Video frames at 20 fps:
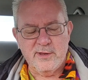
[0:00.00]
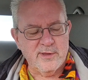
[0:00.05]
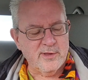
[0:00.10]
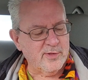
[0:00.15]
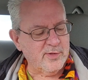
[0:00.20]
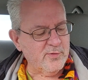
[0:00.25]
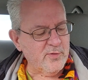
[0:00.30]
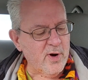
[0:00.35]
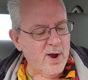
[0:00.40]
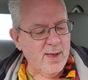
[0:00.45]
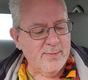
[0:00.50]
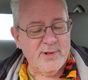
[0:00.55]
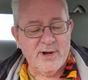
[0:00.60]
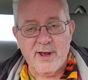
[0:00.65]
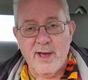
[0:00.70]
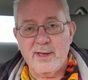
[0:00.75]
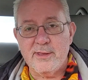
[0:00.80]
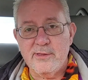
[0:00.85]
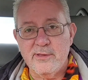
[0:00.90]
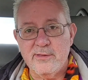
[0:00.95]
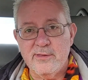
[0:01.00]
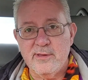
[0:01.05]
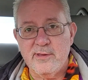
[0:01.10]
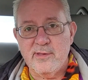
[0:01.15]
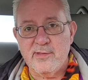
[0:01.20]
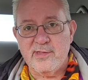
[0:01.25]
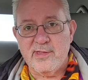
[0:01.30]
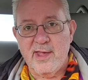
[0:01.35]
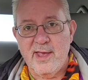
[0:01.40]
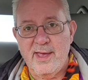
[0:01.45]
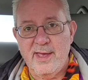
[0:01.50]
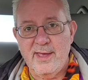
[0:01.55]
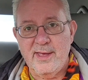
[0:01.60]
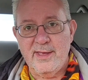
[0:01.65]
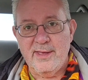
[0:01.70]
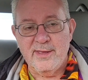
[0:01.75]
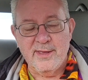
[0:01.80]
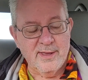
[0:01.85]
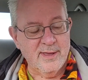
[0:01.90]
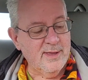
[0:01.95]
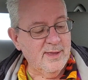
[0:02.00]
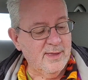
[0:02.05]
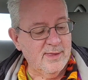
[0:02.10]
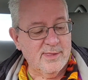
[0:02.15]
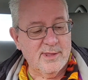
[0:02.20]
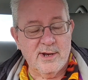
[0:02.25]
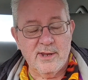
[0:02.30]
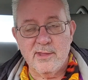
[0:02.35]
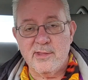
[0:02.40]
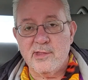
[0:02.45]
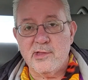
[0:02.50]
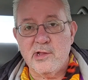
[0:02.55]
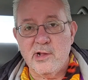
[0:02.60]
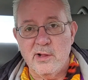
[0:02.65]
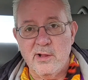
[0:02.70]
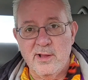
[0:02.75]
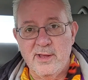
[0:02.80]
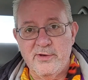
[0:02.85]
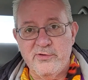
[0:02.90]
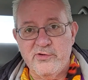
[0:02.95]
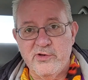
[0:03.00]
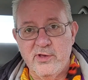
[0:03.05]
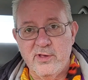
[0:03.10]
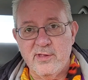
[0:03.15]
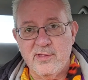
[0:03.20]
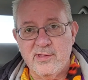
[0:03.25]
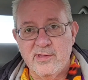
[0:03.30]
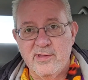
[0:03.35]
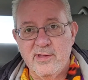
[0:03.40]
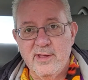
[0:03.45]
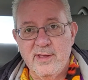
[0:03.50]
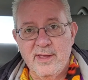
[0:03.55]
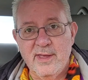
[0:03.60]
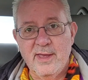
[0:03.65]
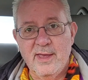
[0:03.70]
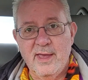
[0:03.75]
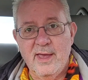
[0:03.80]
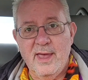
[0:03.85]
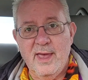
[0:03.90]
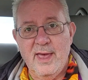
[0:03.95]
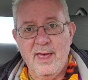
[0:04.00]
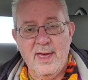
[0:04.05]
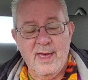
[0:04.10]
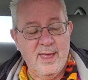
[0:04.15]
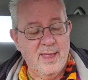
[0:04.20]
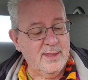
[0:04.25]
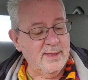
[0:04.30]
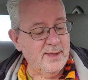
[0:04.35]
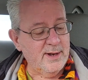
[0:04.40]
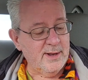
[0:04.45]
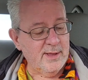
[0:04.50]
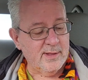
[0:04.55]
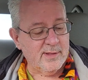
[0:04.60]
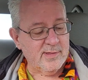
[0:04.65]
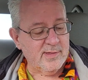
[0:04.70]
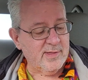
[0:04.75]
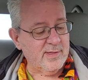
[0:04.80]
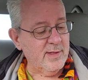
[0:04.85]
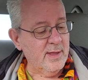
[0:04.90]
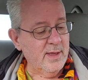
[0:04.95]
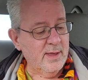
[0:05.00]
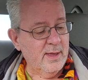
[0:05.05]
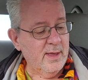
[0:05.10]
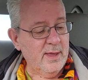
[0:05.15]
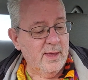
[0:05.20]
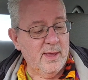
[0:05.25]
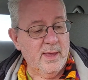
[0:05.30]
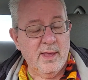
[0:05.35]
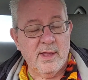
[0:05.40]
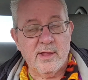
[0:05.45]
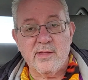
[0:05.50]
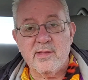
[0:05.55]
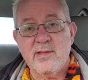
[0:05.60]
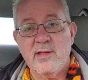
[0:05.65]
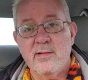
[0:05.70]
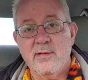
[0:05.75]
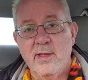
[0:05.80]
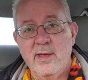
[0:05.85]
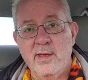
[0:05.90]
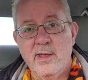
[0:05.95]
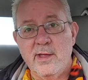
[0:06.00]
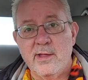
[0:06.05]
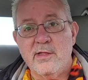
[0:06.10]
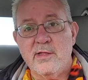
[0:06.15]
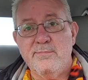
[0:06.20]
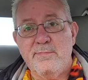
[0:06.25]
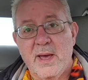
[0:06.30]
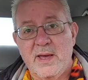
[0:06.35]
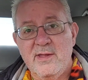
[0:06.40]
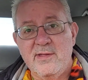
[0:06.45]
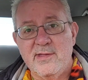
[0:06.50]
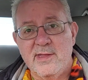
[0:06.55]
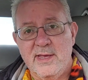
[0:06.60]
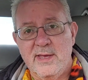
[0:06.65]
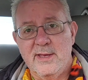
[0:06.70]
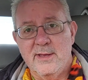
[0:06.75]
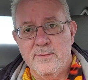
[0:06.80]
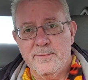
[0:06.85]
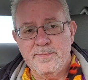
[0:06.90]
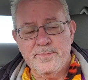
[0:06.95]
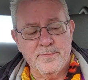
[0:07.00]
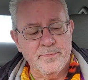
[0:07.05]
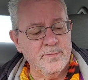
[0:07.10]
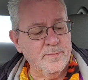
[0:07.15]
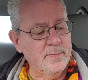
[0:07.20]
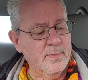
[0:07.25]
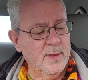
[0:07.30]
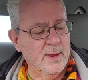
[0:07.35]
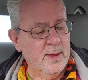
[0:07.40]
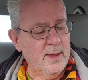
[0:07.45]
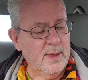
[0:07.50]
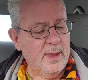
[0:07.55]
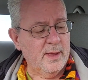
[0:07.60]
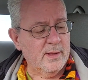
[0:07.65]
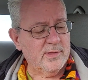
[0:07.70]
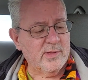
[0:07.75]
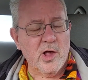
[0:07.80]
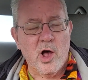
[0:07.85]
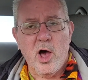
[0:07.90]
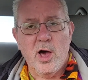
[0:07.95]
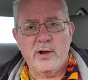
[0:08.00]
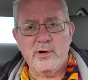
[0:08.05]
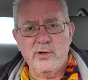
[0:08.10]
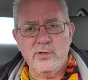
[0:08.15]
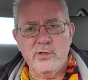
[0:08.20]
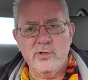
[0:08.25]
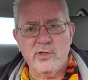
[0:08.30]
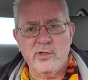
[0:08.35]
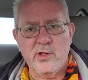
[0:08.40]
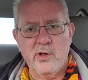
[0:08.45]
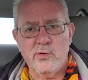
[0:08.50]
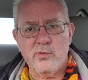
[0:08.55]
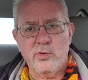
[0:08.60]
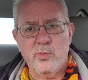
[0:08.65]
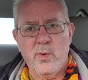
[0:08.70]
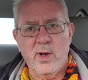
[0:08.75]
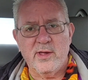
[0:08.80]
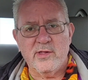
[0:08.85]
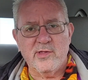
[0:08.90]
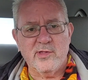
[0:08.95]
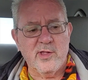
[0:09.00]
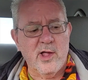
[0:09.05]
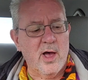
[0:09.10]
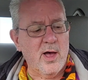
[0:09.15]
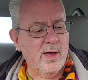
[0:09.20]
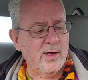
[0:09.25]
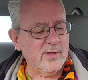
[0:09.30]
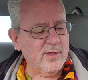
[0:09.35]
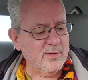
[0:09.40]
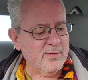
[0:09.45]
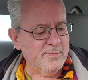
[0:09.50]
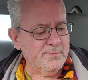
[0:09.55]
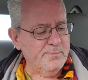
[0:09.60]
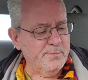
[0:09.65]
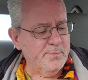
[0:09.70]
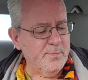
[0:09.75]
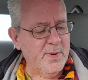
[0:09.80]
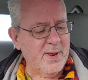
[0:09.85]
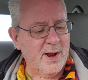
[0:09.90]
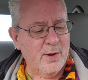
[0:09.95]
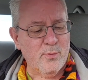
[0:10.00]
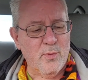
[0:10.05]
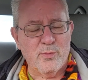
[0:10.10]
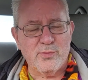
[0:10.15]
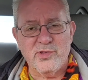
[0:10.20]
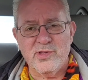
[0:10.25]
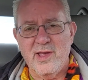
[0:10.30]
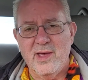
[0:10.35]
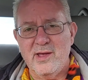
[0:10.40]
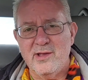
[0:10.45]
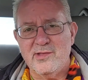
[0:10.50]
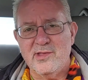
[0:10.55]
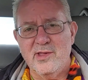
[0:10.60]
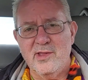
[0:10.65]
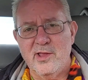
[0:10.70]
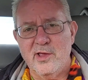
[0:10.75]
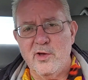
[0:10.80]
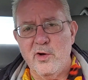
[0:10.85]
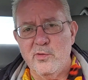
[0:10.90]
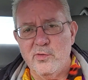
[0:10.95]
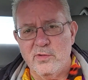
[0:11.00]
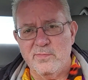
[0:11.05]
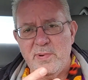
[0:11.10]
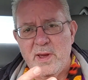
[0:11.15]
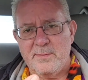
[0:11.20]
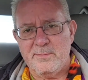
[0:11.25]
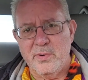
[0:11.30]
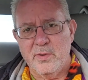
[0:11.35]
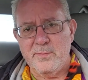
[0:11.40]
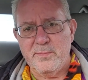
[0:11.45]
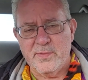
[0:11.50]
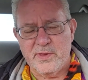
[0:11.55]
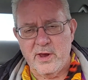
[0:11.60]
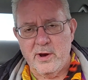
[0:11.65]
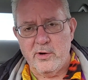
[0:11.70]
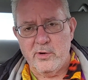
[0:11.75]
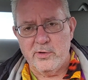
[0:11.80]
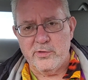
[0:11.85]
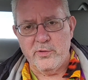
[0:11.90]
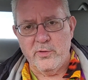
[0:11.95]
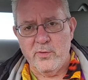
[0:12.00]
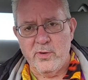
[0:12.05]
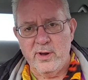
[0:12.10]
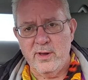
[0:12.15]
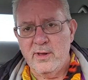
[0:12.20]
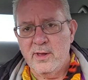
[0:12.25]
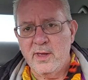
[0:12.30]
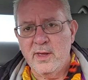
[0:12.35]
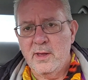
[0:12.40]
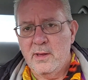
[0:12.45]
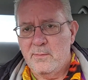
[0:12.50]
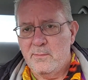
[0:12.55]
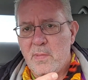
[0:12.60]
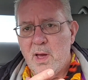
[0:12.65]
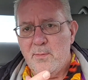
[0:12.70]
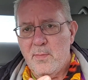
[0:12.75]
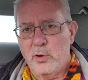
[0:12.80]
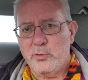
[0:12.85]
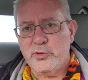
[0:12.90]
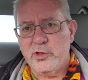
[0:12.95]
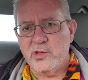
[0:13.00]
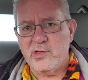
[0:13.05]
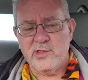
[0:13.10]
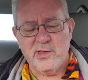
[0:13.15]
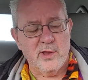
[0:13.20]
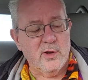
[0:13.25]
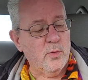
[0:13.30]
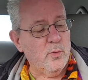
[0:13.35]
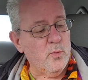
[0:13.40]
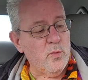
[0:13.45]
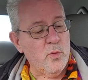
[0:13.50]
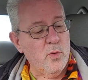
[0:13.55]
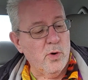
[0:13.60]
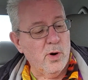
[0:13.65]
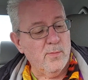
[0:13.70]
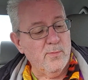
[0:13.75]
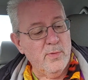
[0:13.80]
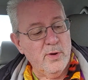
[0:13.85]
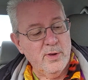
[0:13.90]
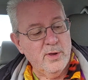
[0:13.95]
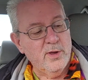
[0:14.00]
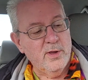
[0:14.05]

to describe it other than to say that it's delicious and that it's spicy. It's hotter than Southwest sauce, but I won't say it's in the ghost pepper territory. My mouth is still warm.